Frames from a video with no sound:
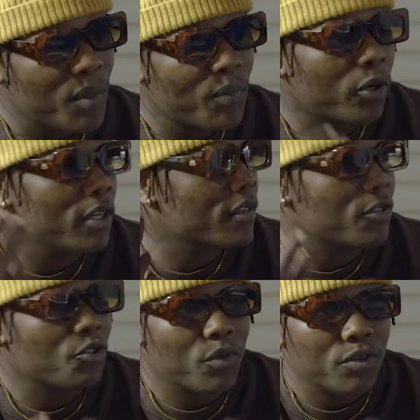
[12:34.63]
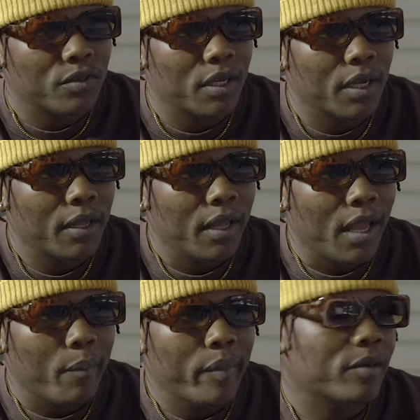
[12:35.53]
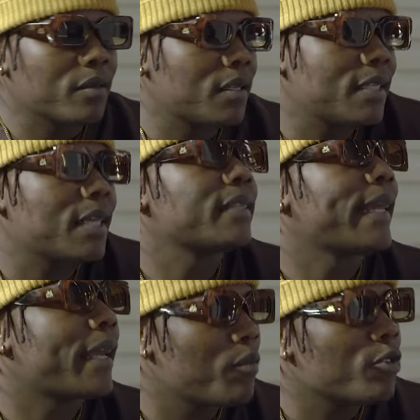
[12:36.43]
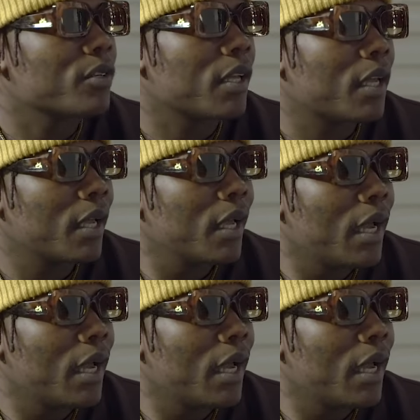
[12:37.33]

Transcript: There are people who listen to music because they just like music.